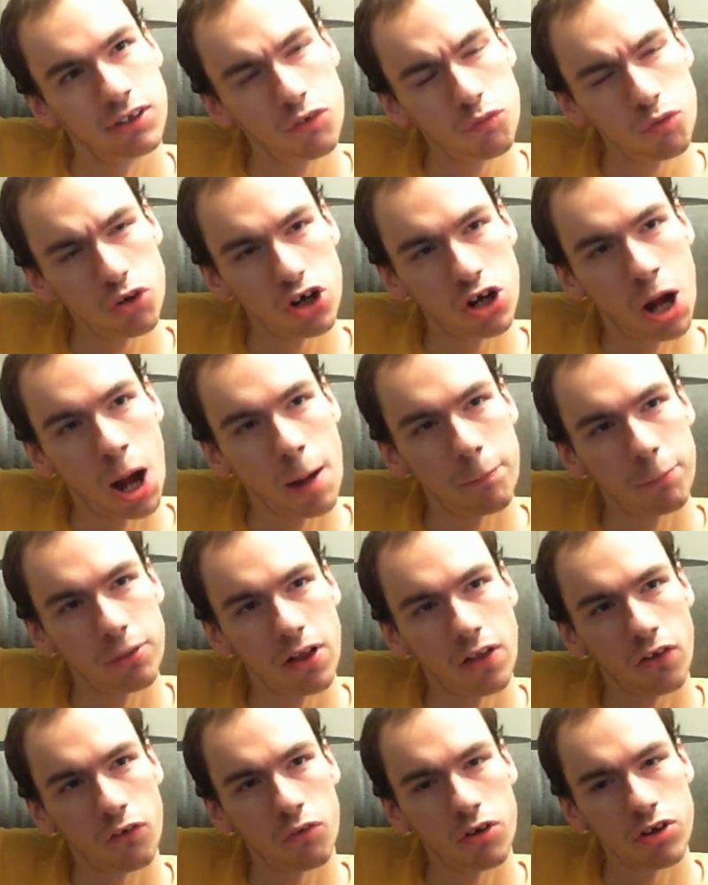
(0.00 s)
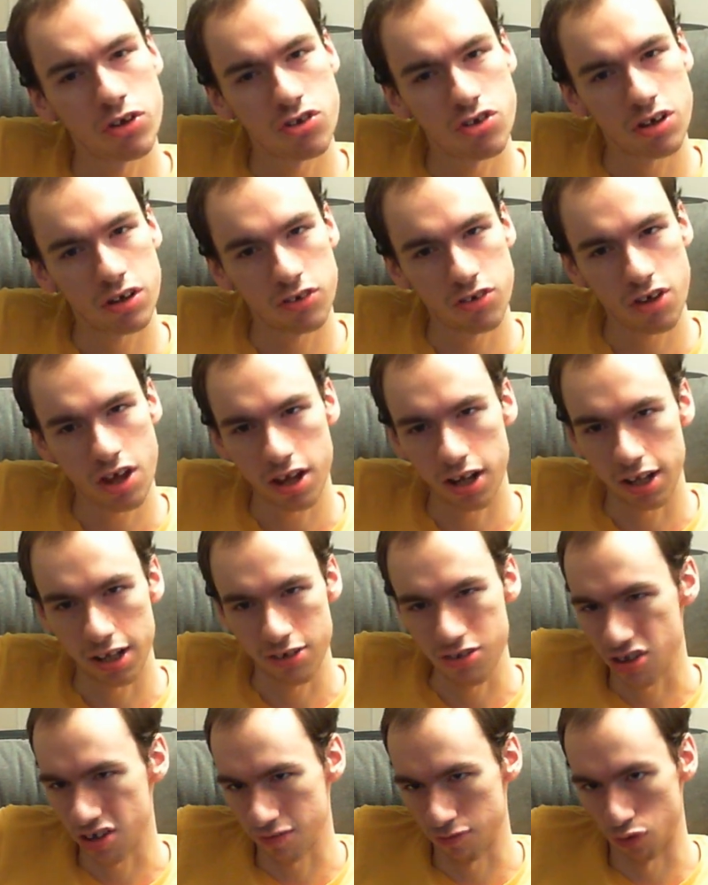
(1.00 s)
were a couple other ones, because I had, it
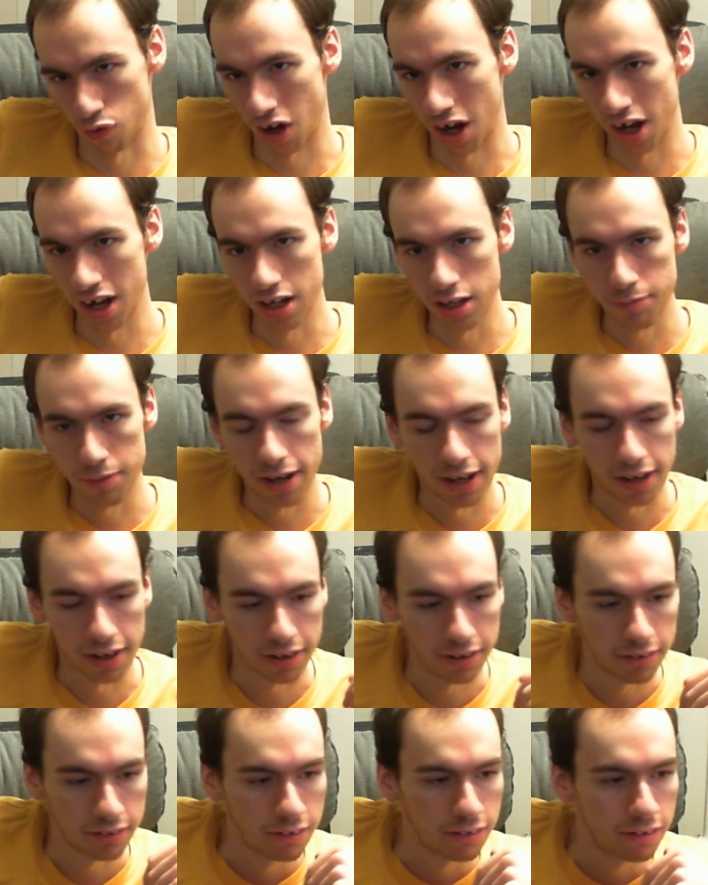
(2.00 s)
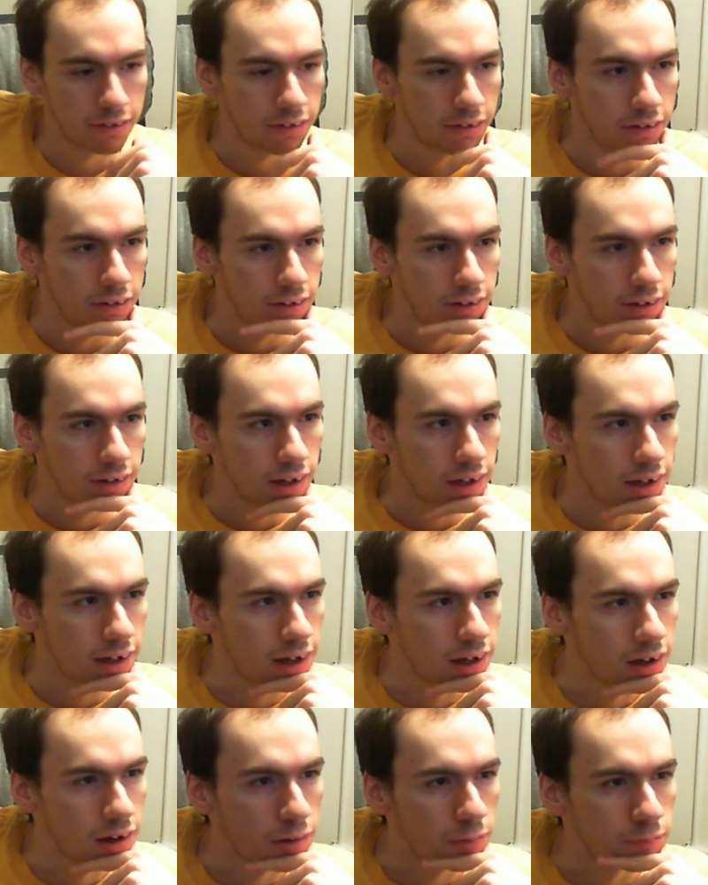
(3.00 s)
was a variety pack.
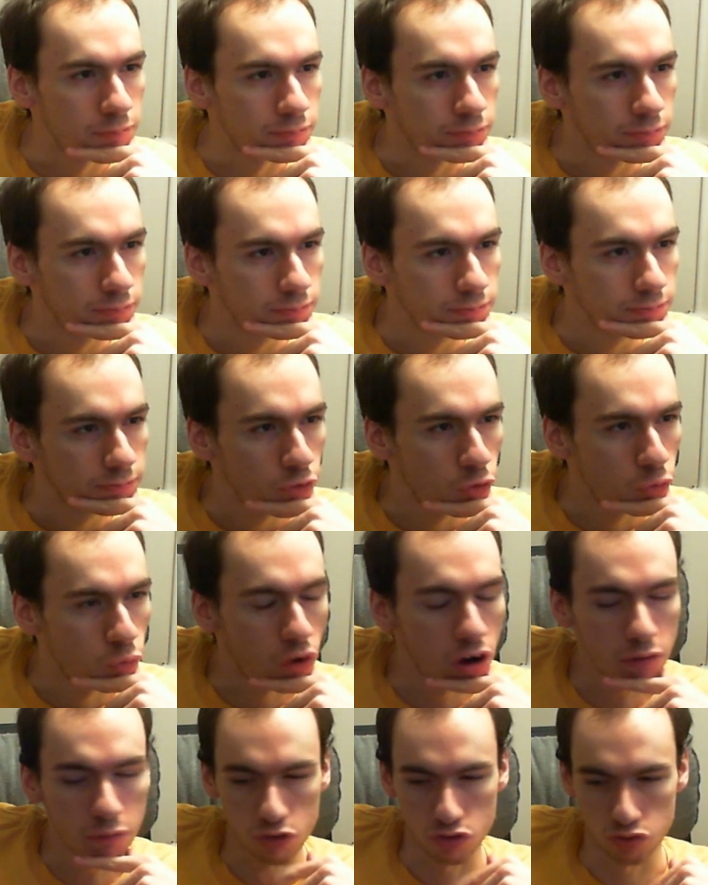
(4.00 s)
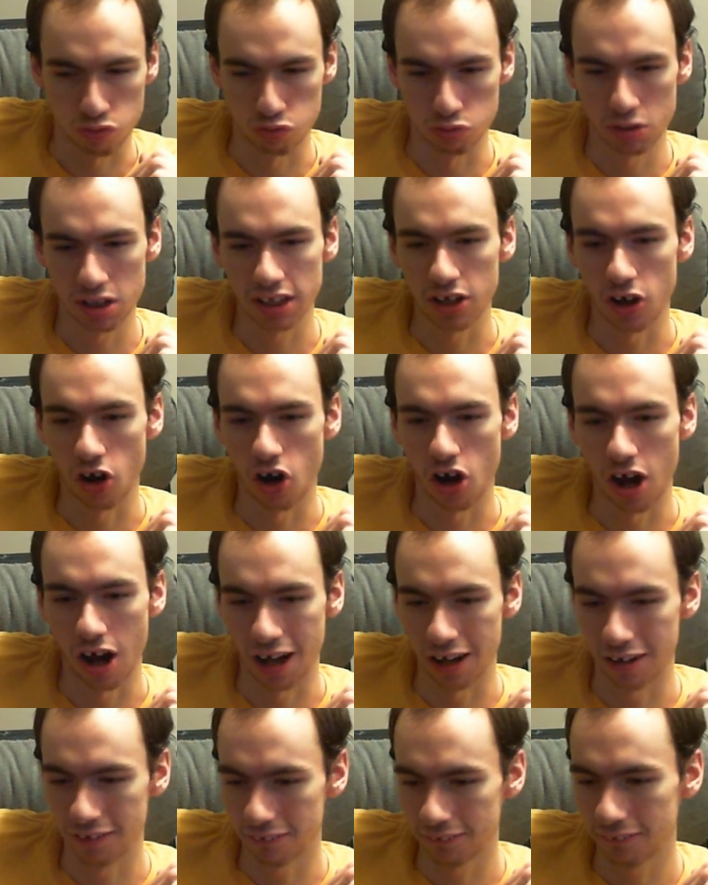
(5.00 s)
The one was really hot,
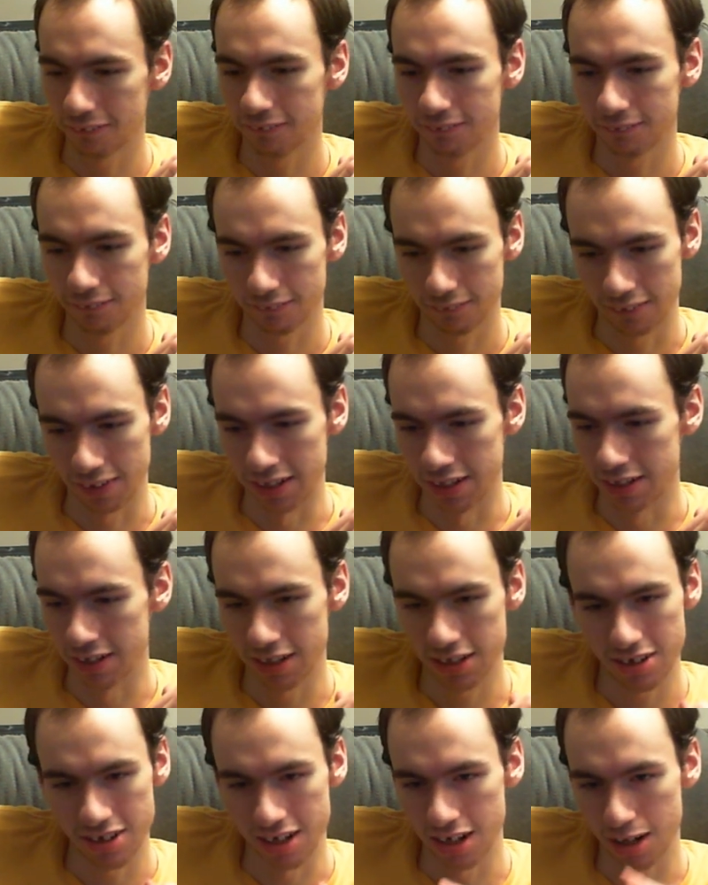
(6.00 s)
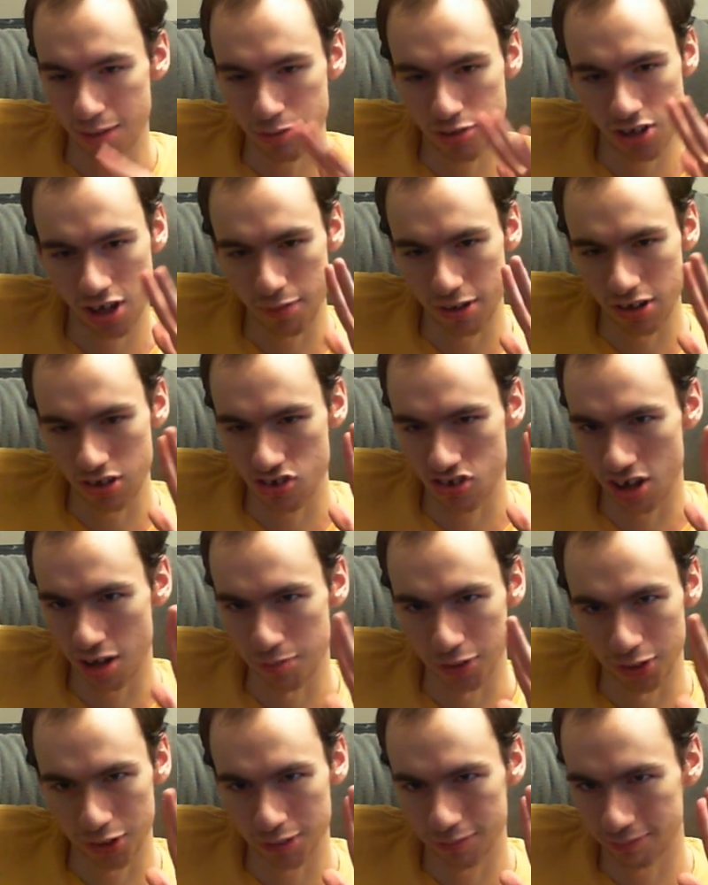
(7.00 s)
and it upset my
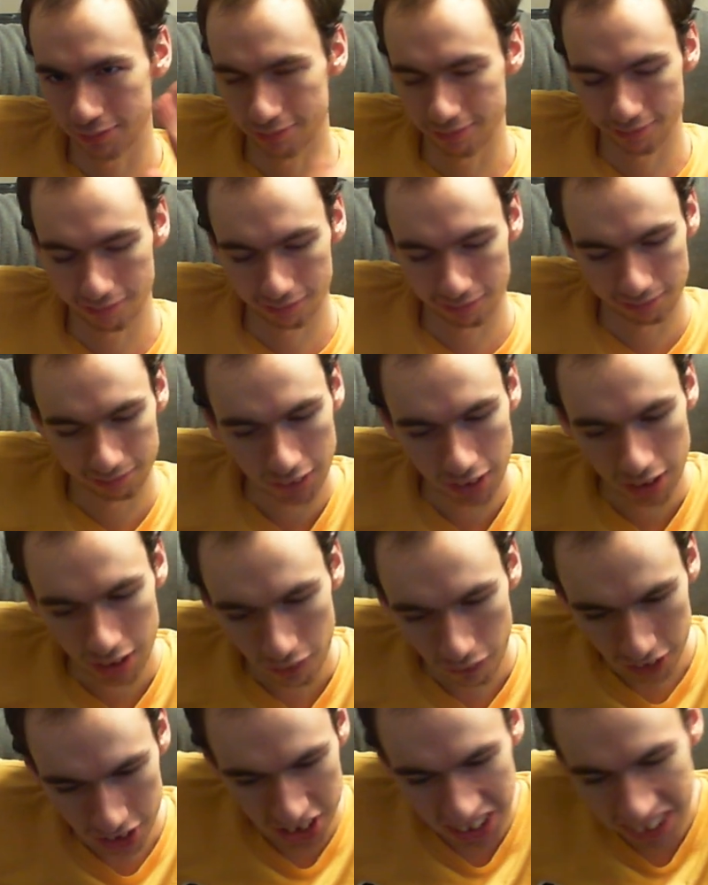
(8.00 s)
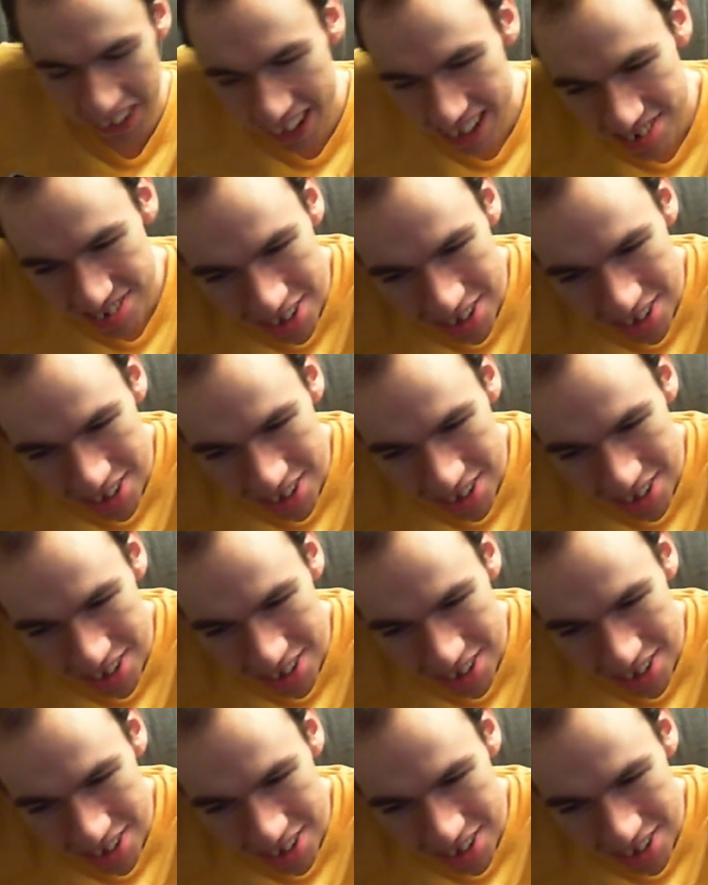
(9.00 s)
stomach. Which, that's,